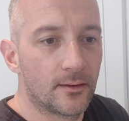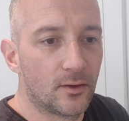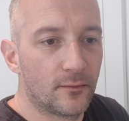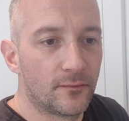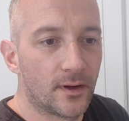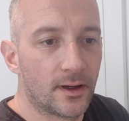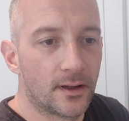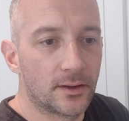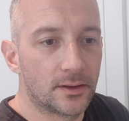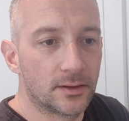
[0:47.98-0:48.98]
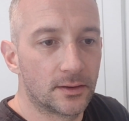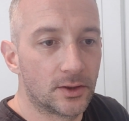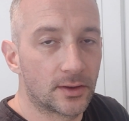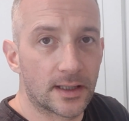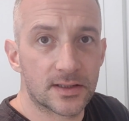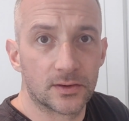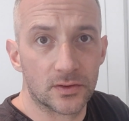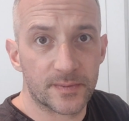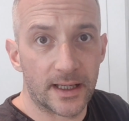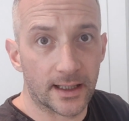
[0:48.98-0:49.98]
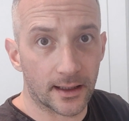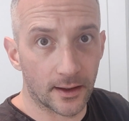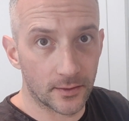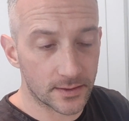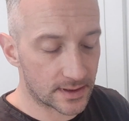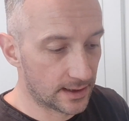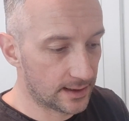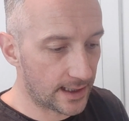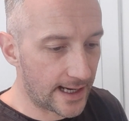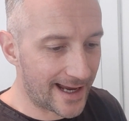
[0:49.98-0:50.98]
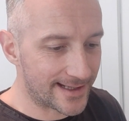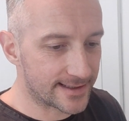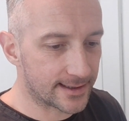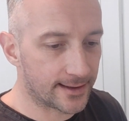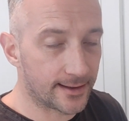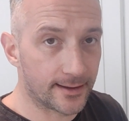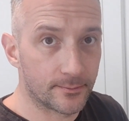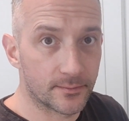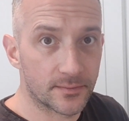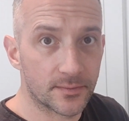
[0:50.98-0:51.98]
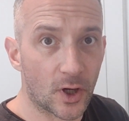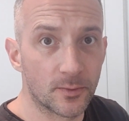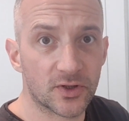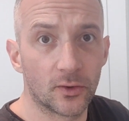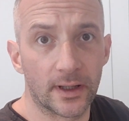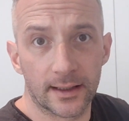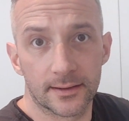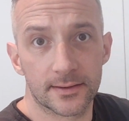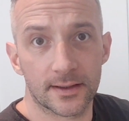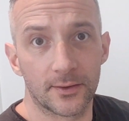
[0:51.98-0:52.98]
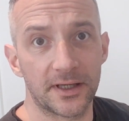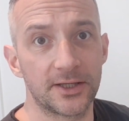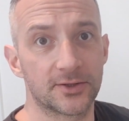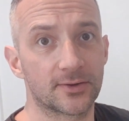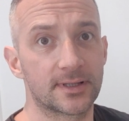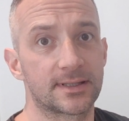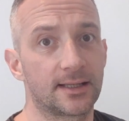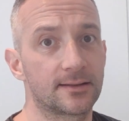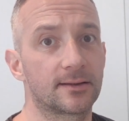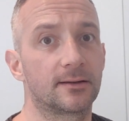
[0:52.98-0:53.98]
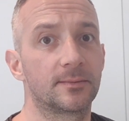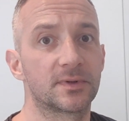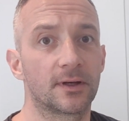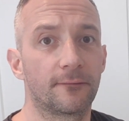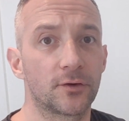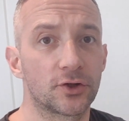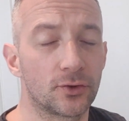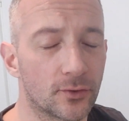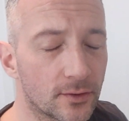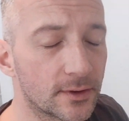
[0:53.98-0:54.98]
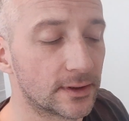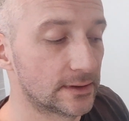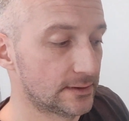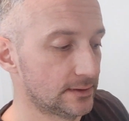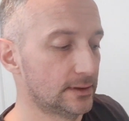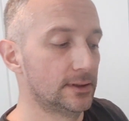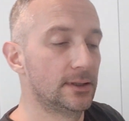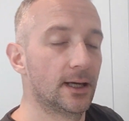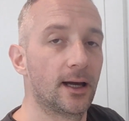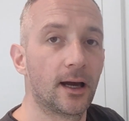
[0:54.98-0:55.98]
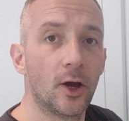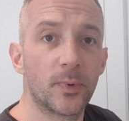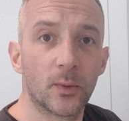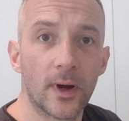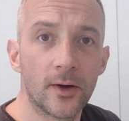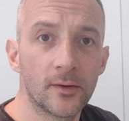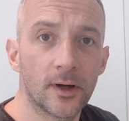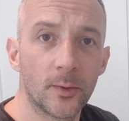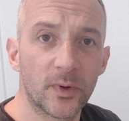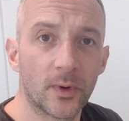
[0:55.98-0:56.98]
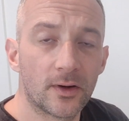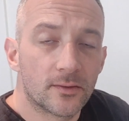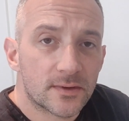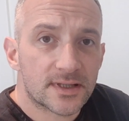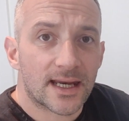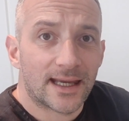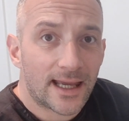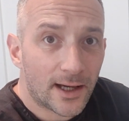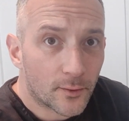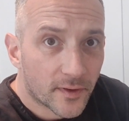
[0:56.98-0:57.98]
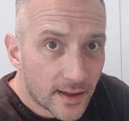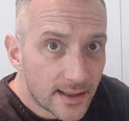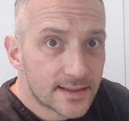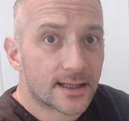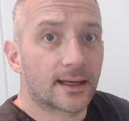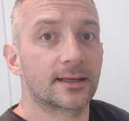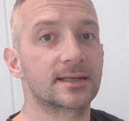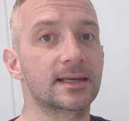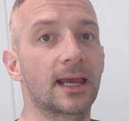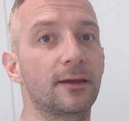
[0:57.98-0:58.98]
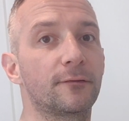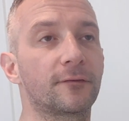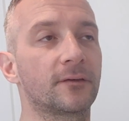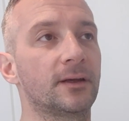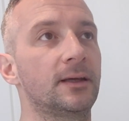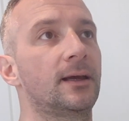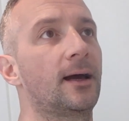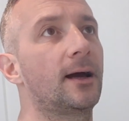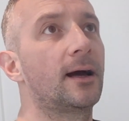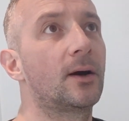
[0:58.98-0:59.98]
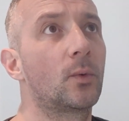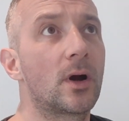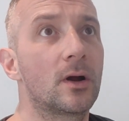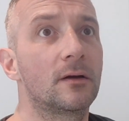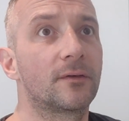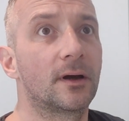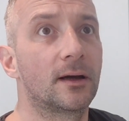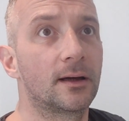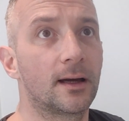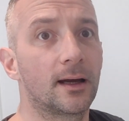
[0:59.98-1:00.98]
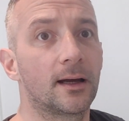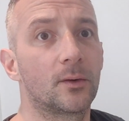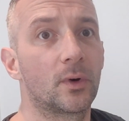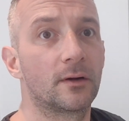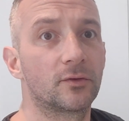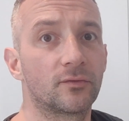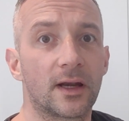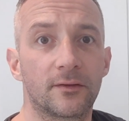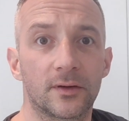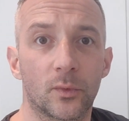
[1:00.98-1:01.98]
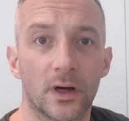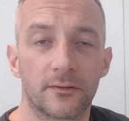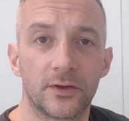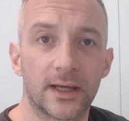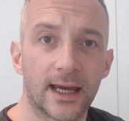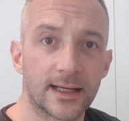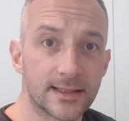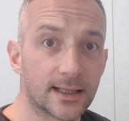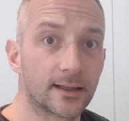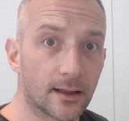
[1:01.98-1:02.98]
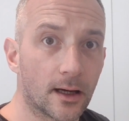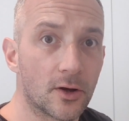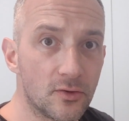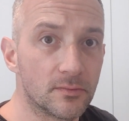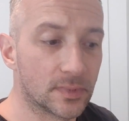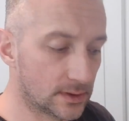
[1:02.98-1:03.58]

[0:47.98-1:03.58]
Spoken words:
UK schools being closed and homeschooling. So interesting times for sure. I hope you're well, staying healthy, staying safe, wherever relevant and wherever you can, staying at home.